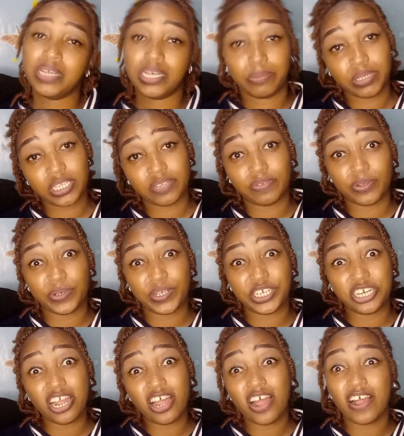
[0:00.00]
My name is
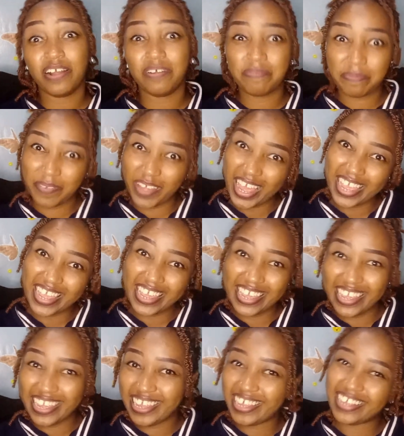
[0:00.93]
Ilona.
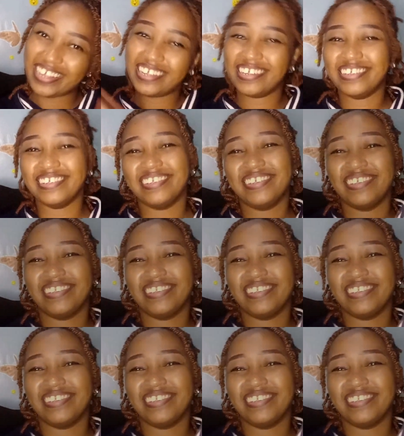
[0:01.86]
Bye.